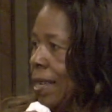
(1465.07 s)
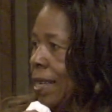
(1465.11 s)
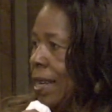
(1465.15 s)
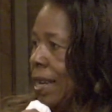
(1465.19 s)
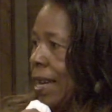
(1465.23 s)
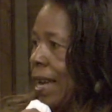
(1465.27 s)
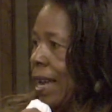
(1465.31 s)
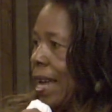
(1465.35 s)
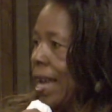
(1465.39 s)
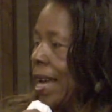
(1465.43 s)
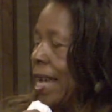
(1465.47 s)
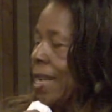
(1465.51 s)

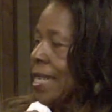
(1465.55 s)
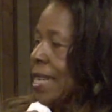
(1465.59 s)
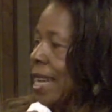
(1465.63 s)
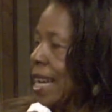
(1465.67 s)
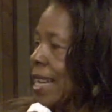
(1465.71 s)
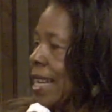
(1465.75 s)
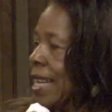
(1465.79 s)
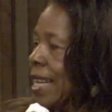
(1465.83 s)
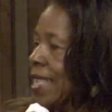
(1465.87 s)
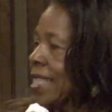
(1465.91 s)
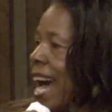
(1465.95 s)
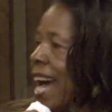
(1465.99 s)
Amen?
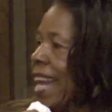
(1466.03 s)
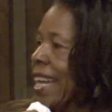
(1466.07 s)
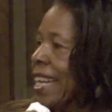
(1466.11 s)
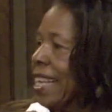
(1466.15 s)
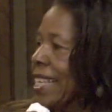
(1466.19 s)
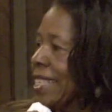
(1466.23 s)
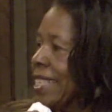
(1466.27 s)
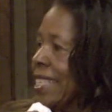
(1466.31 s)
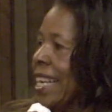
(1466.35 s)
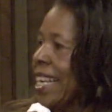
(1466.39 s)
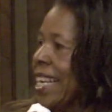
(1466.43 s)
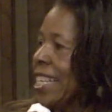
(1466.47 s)

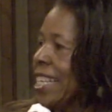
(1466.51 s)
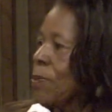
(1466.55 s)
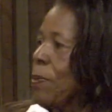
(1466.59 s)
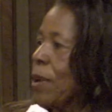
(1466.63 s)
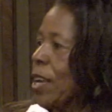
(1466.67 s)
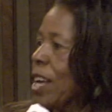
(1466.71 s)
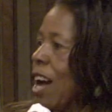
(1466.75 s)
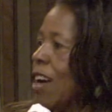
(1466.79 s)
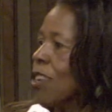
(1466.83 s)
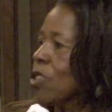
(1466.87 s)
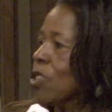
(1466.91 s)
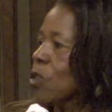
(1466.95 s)
It does
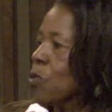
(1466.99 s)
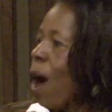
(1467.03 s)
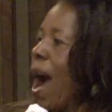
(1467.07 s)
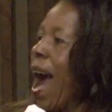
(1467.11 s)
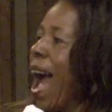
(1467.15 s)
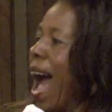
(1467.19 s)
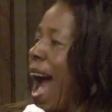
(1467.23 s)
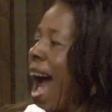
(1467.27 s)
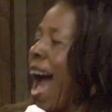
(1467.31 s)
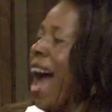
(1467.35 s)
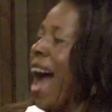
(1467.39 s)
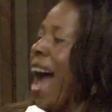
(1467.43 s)
not
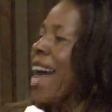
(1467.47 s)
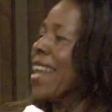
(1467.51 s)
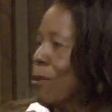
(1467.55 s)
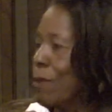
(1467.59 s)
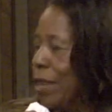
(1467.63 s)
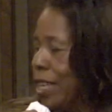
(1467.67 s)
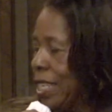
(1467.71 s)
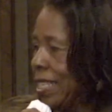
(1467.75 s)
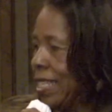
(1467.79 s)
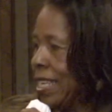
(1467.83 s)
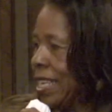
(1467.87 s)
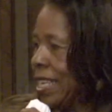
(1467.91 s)
exist
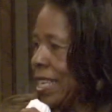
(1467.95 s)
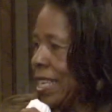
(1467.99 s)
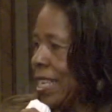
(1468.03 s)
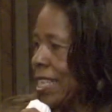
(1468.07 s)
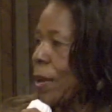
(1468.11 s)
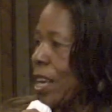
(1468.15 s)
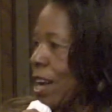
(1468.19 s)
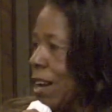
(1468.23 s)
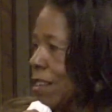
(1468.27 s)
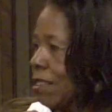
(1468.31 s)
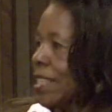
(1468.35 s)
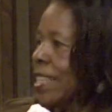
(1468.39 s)
because why?
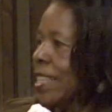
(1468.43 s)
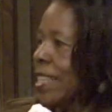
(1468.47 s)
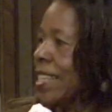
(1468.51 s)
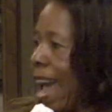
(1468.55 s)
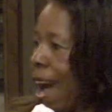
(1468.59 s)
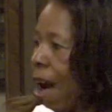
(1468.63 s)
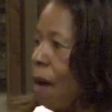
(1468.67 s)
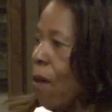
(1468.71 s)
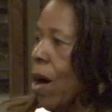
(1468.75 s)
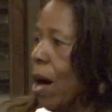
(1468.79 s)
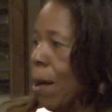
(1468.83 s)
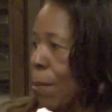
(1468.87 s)
I don't
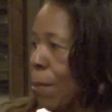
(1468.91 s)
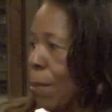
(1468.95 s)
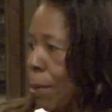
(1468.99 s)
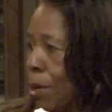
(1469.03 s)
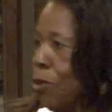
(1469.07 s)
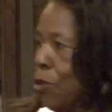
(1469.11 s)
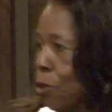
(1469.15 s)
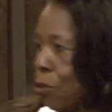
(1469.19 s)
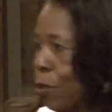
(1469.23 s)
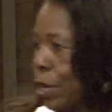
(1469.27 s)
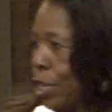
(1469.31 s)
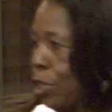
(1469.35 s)
exist because
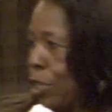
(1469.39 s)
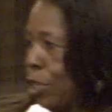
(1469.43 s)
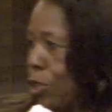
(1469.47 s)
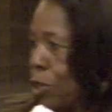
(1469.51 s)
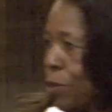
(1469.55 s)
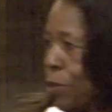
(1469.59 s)
now